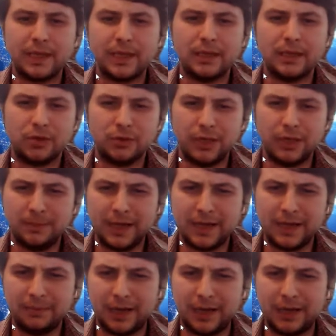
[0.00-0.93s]
So keep
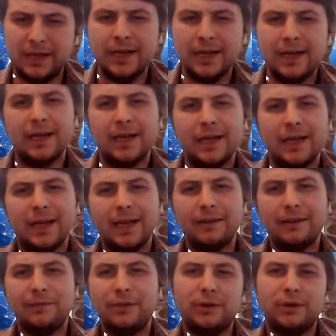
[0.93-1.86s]
that in mind.
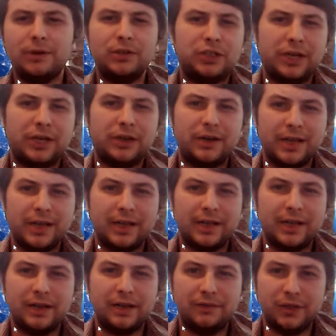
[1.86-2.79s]
If you are sharing an
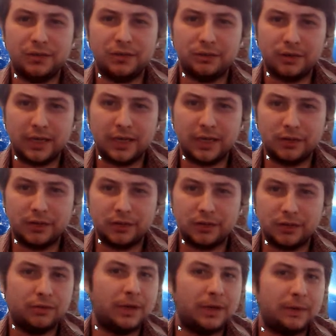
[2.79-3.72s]
individual link
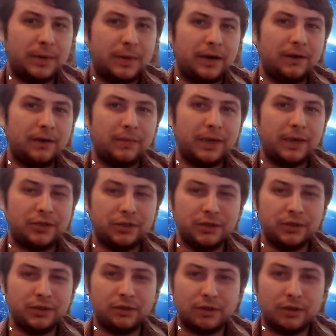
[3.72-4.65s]
to a parent, make sure
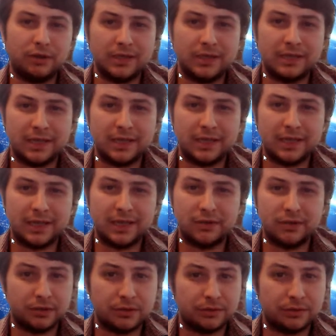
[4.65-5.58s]
you are only sending
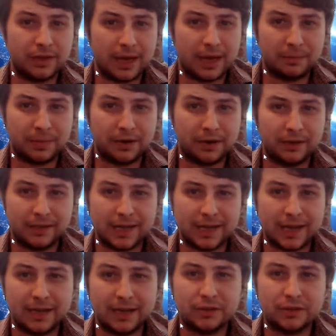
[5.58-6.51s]
it to that parent
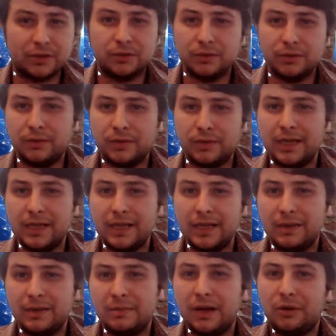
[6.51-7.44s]
and to the
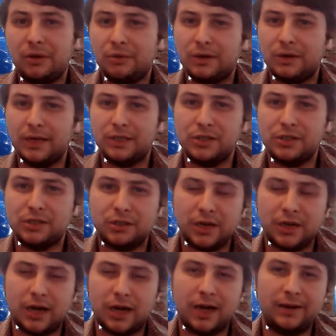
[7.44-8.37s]
email
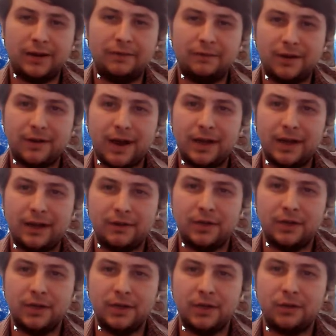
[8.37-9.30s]
registered on
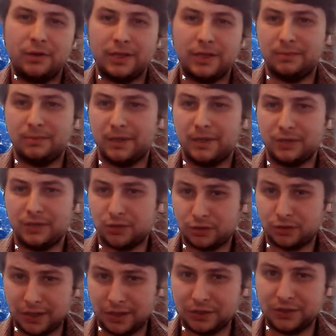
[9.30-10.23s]
file with
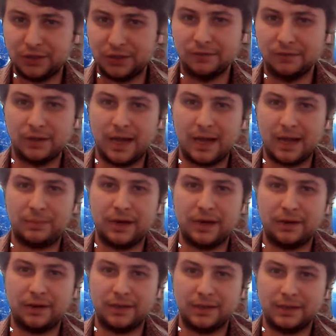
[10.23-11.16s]
administration for that
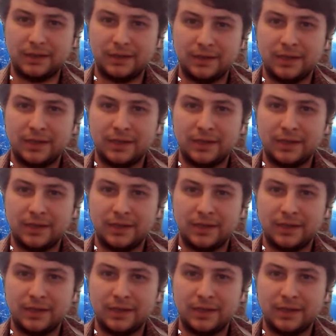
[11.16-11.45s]
parent.